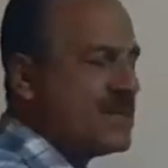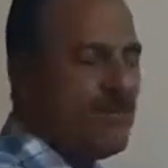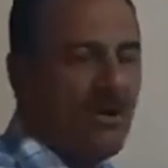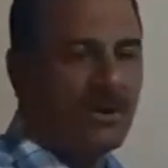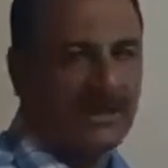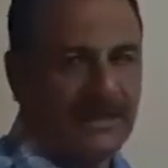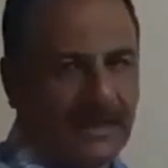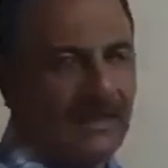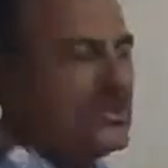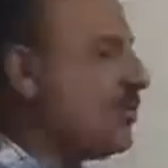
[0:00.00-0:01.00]
spoken
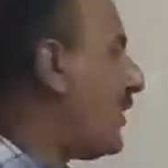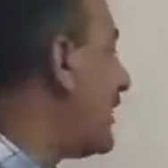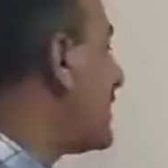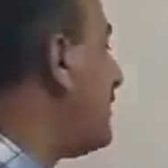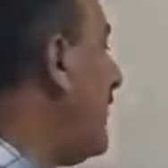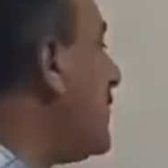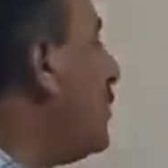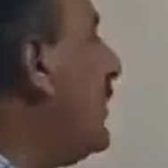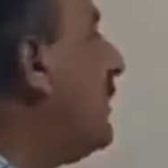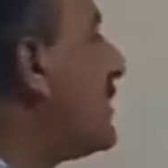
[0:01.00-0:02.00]
English or in speech
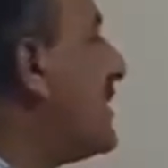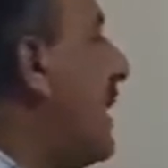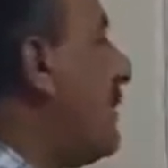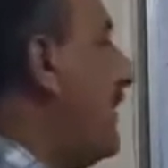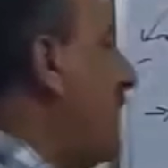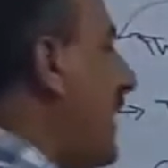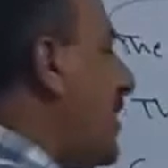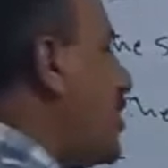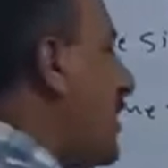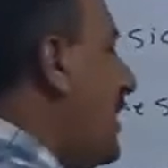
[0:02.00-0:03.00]
we use the
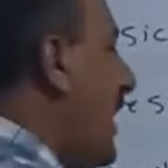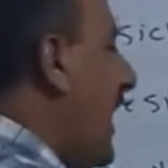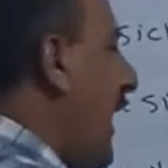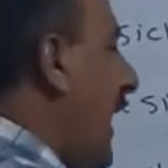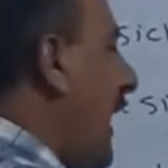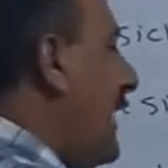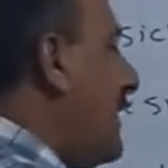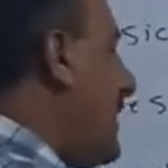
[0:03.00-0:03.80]
abbreviation, and